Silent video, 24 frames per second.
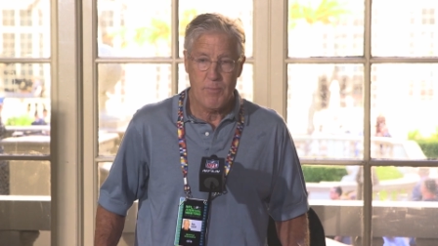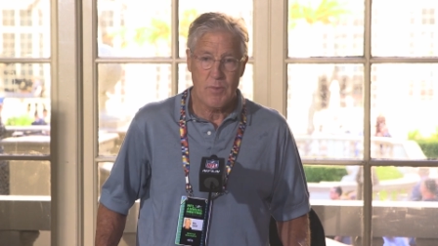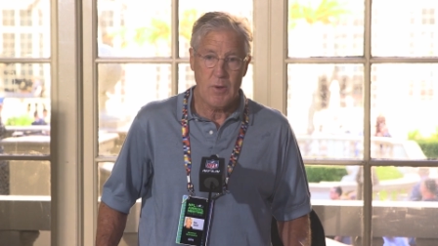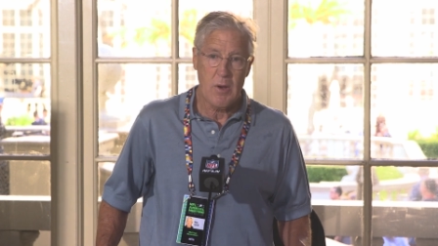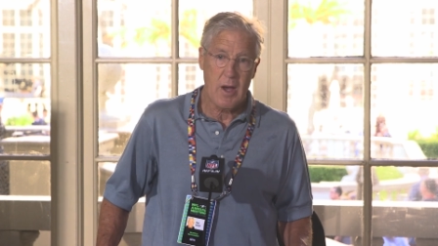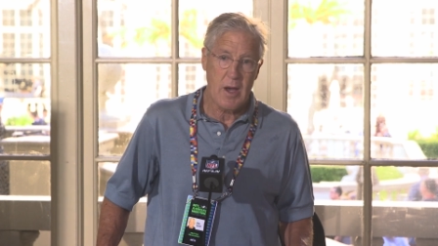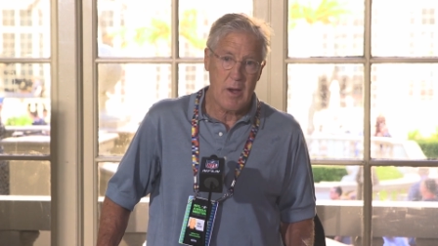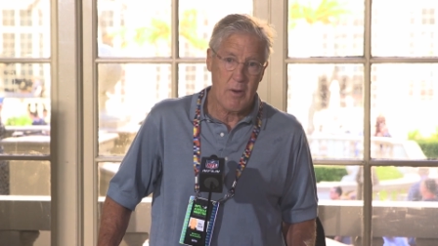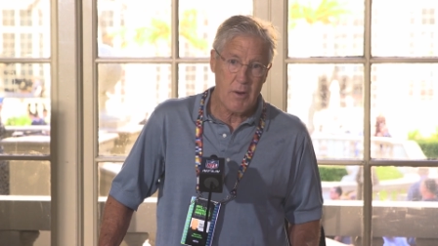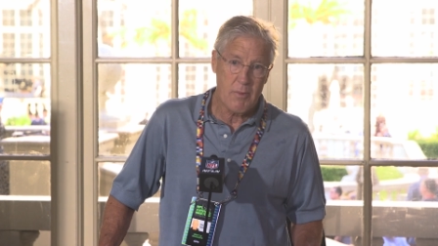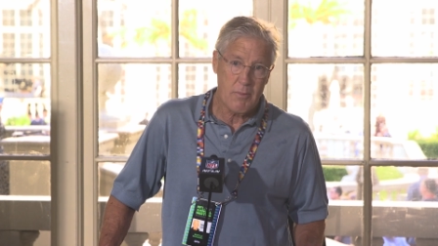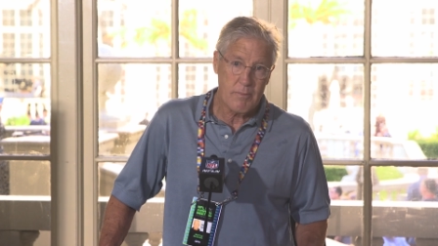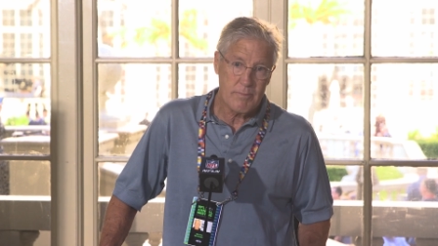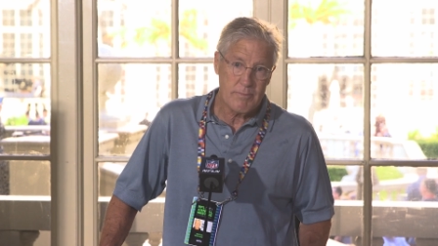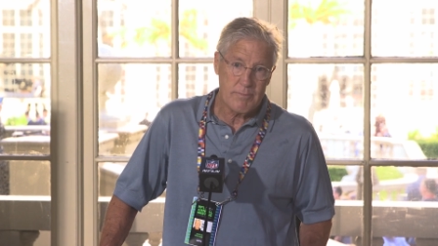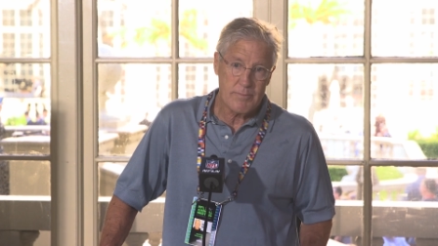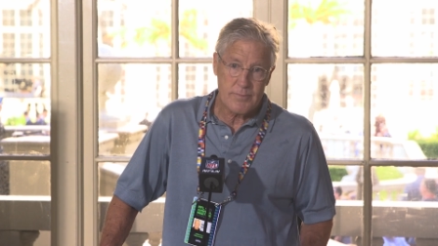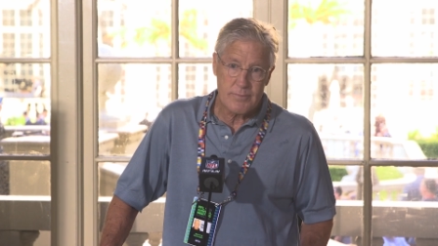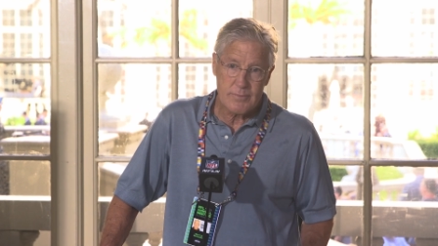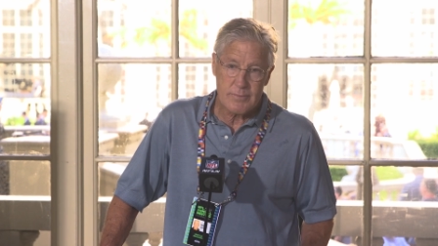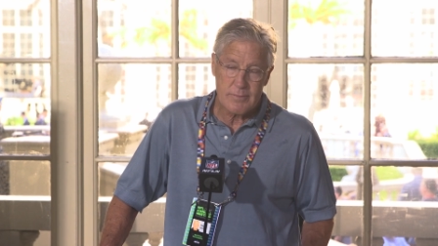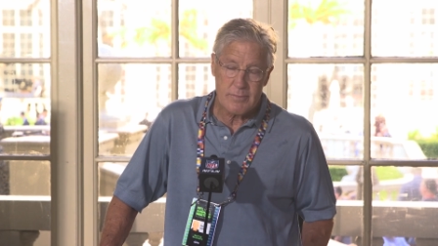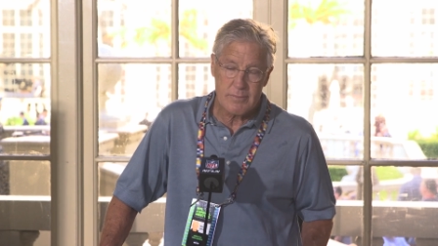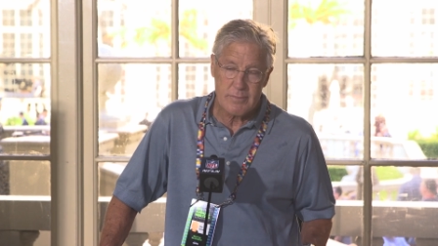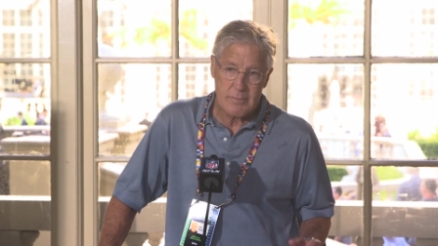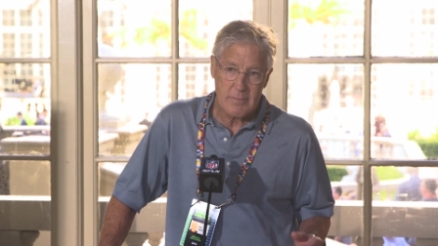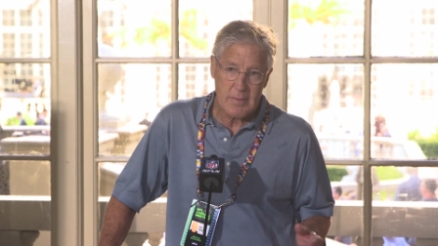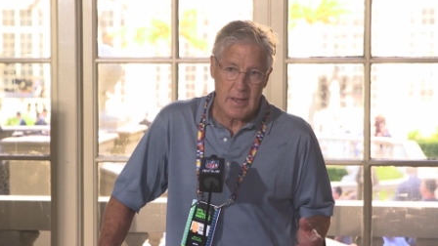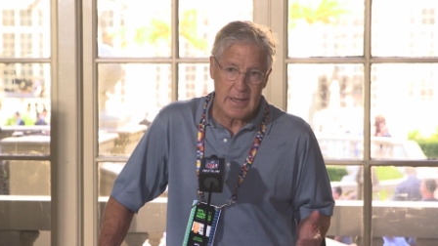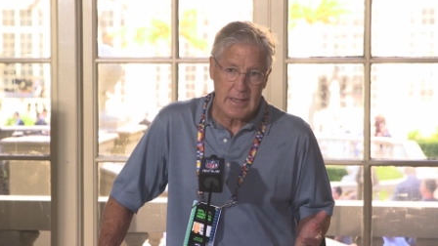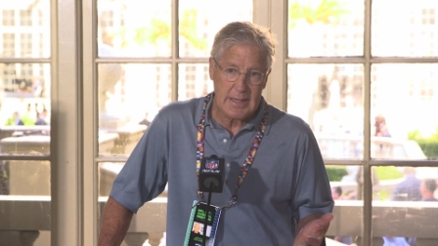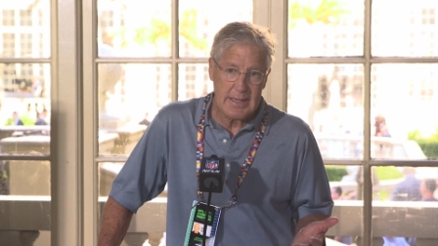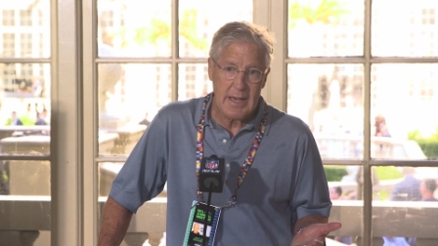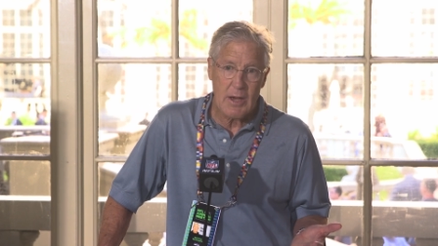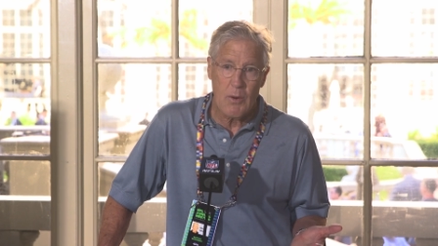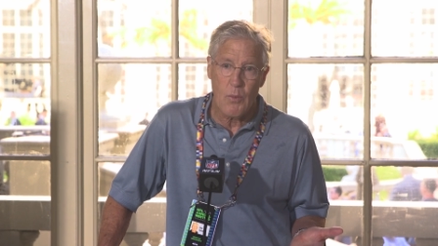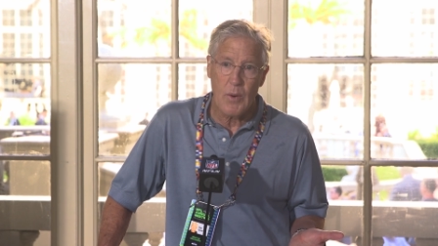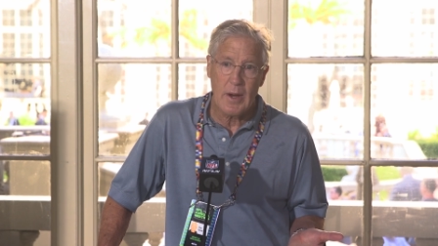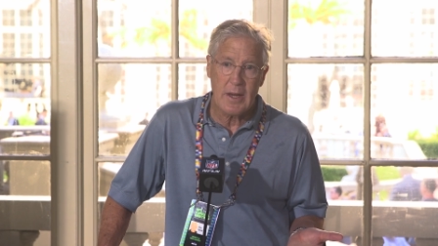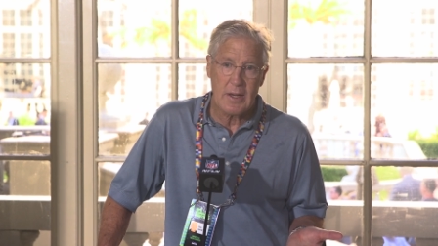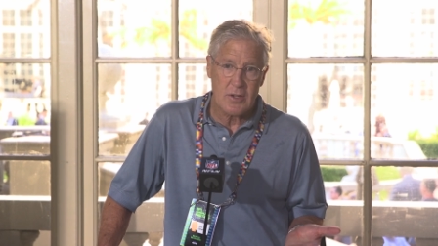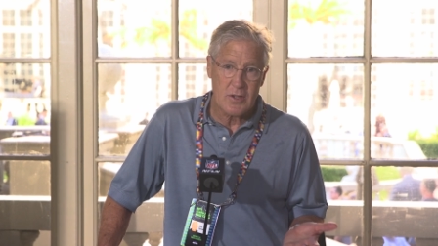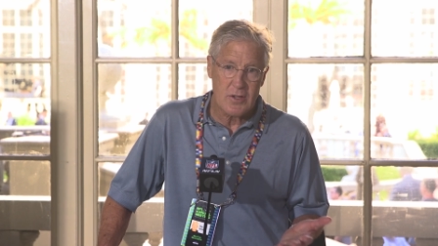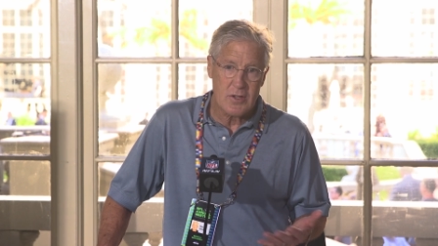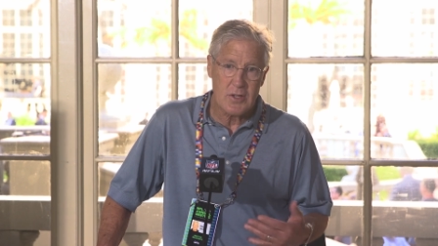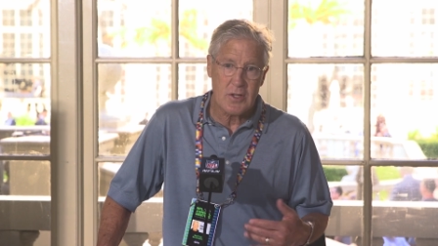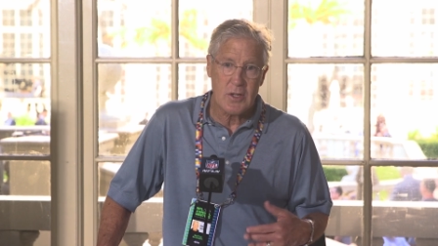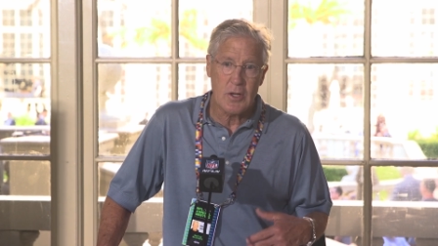Uh, I can't
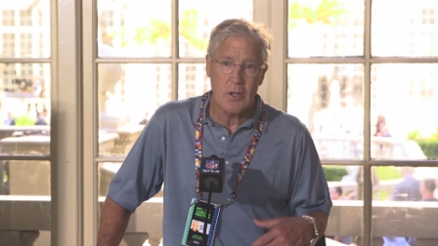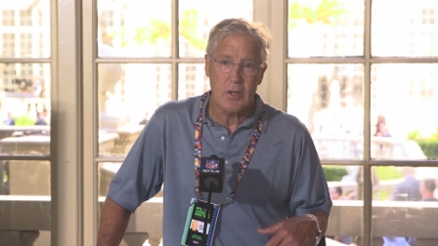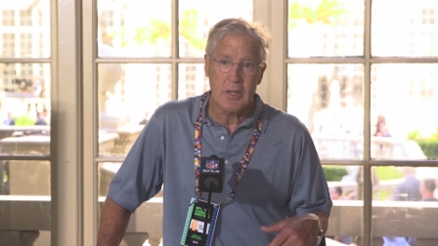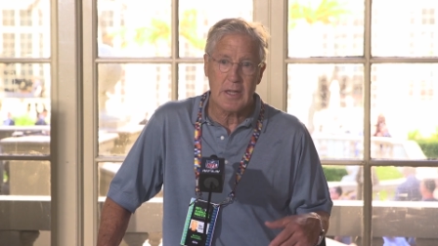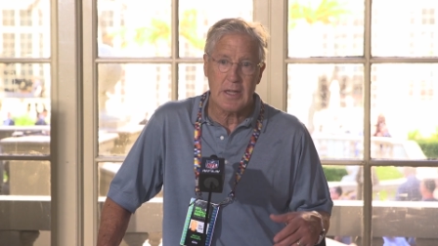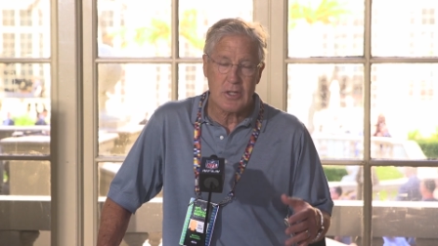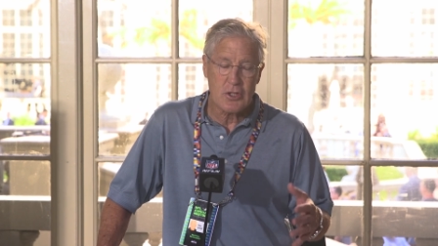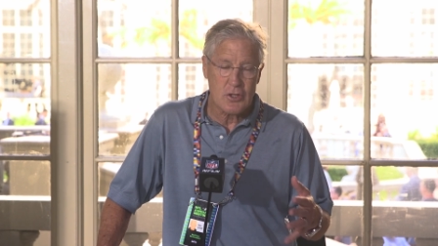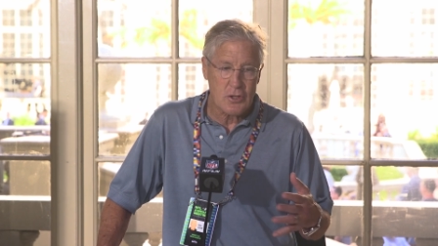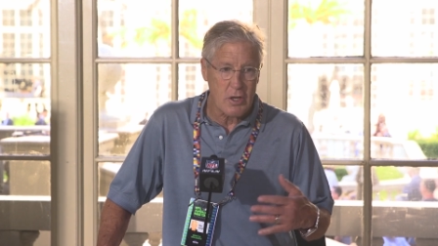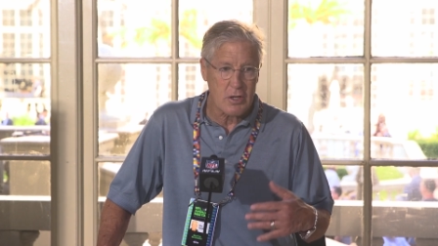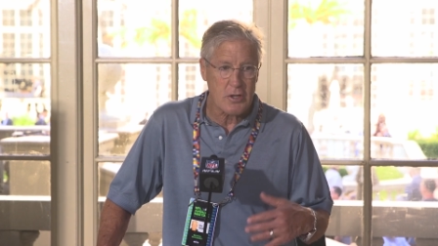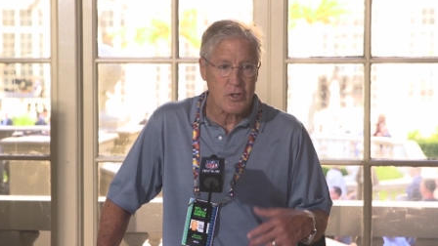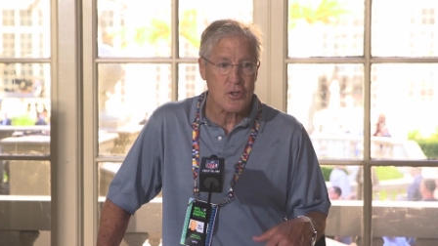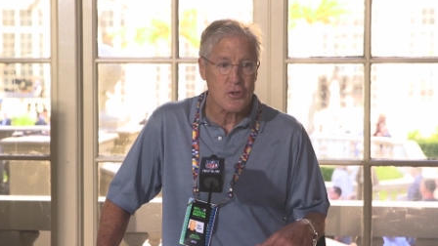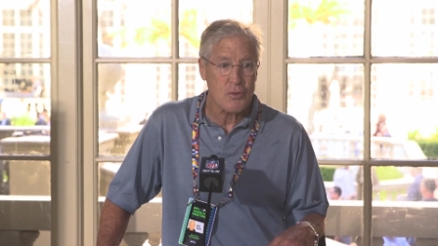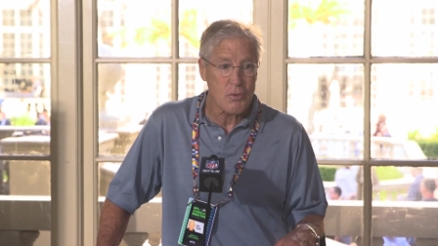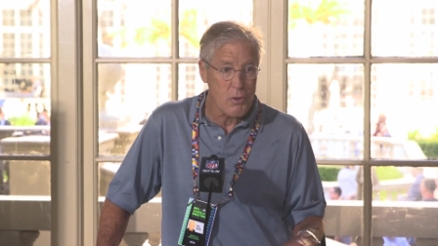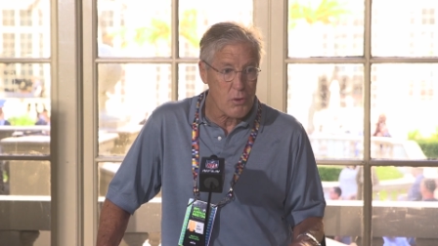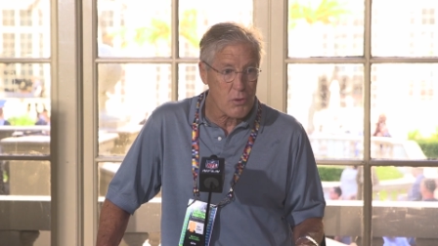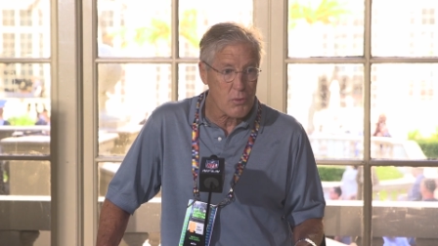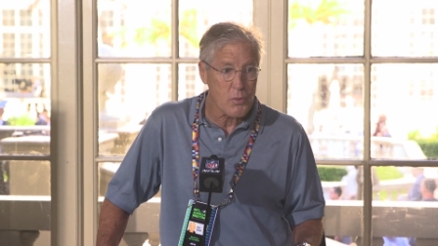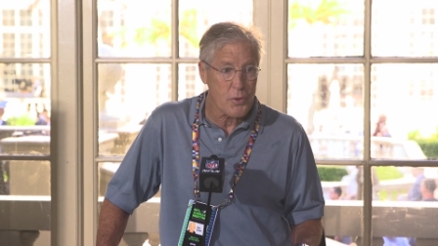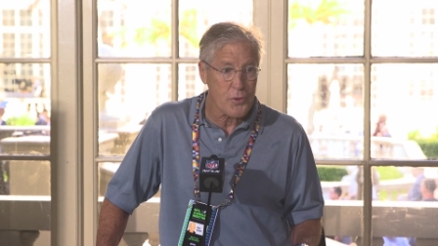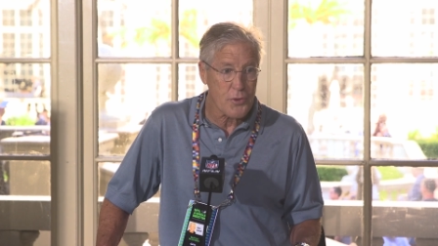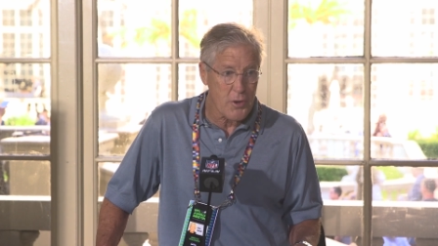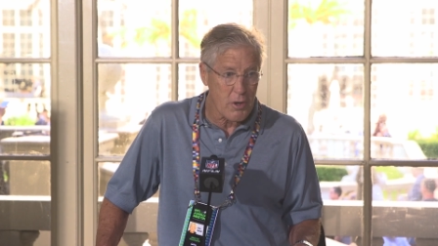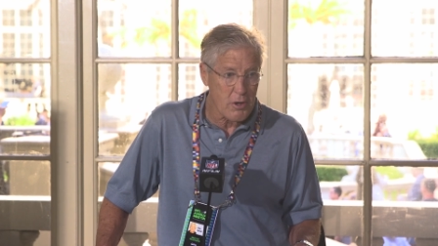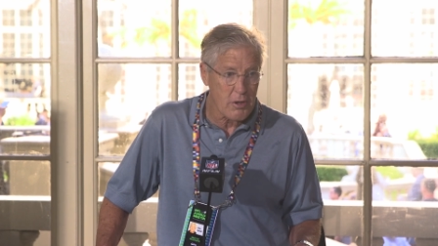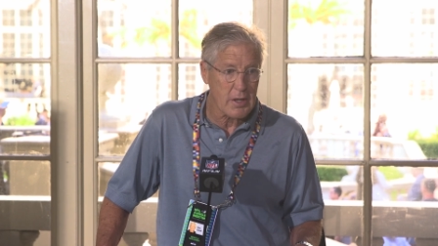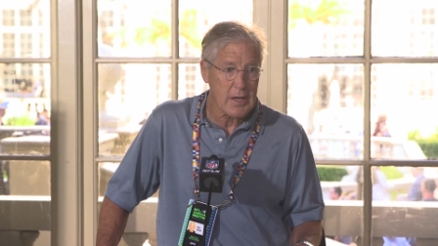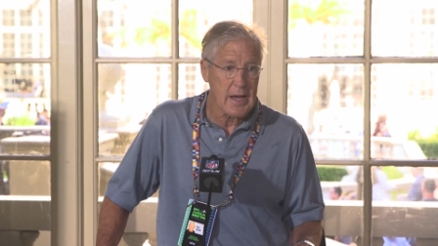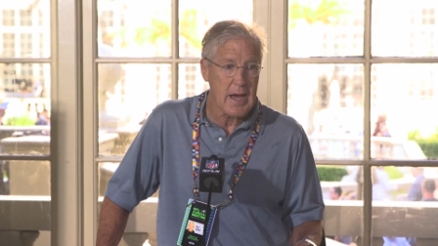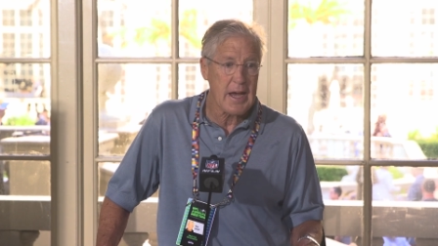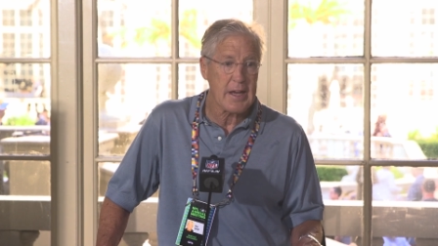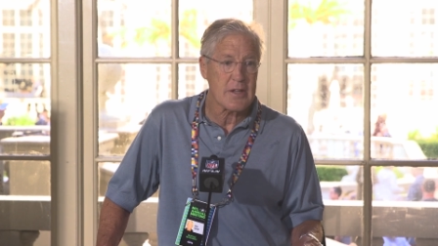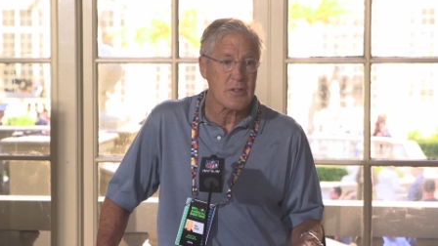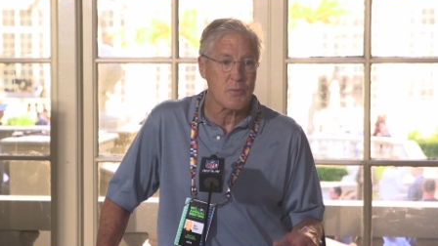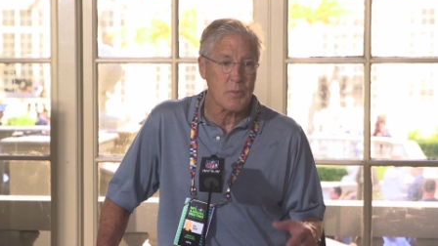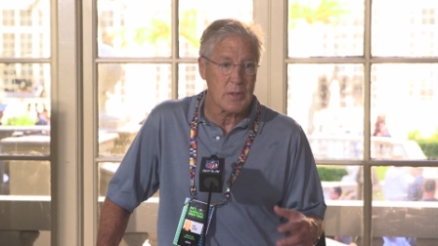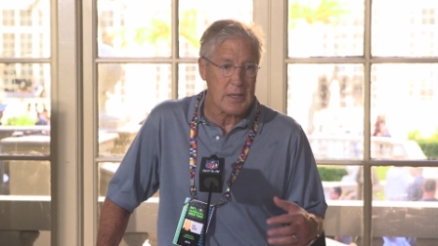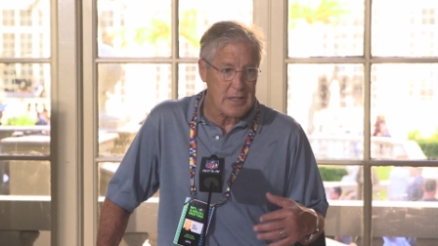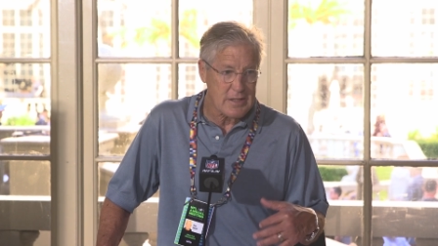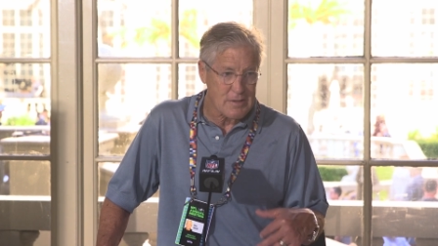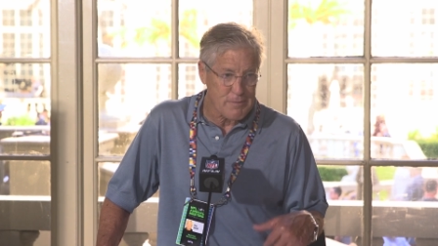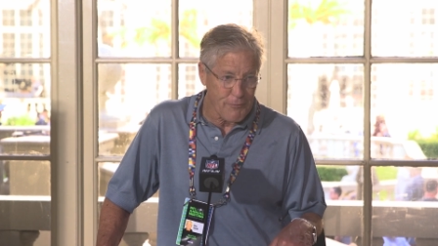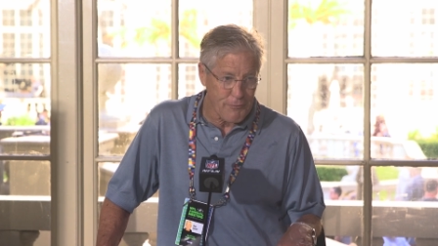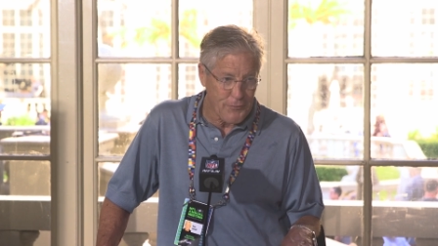wait till he starts throwing with our guys and we
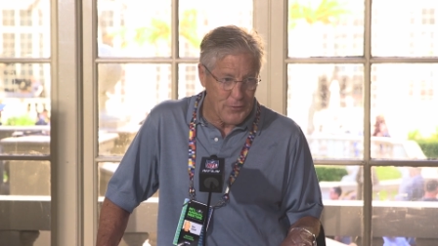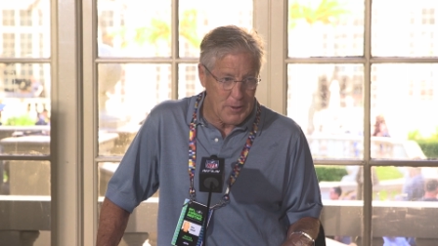get some